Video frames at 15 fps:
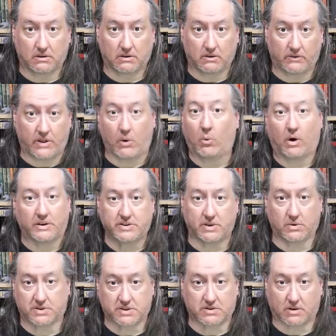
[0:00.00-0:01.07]
They want
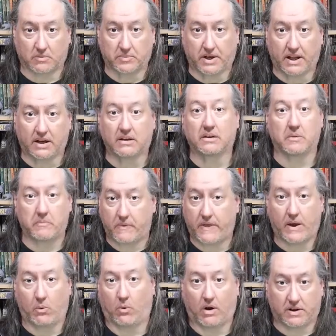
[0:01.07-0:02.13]
to exterminate them.
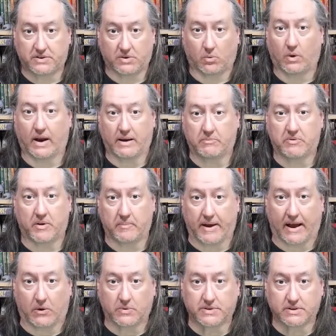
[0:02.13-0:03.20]
They want to wipe them
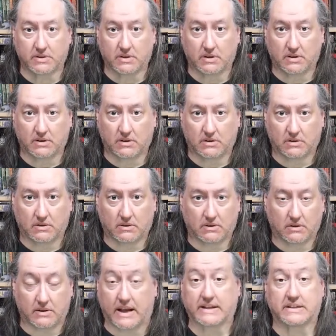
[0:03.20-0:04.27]
out.
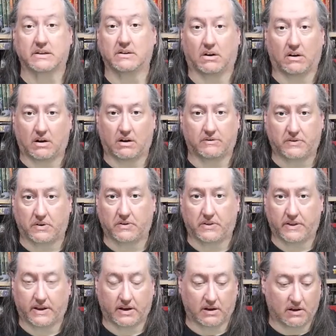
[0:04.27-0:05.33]
That's an awful
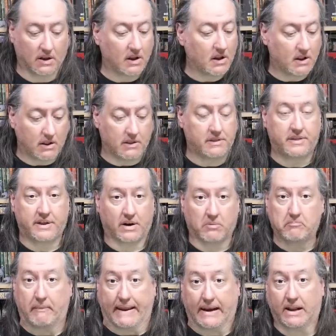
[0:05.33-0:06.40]
thing. They're
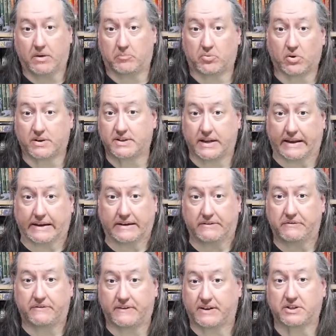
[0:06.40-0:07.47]
made up pretend
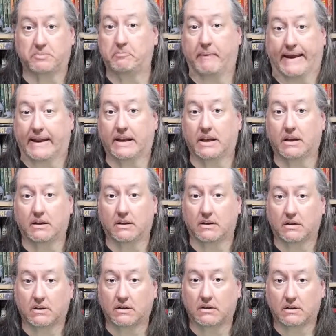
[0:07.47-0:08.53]
fishmen.
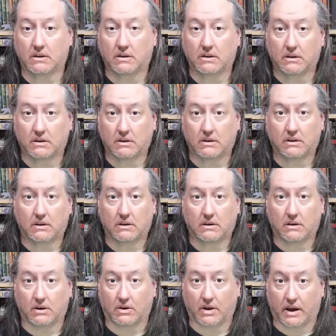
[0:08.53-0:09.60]

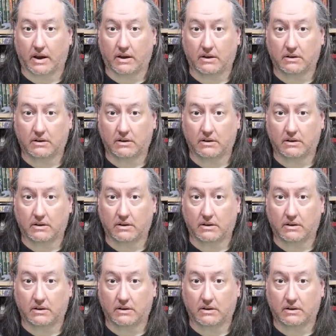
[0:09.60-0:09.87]
Okay?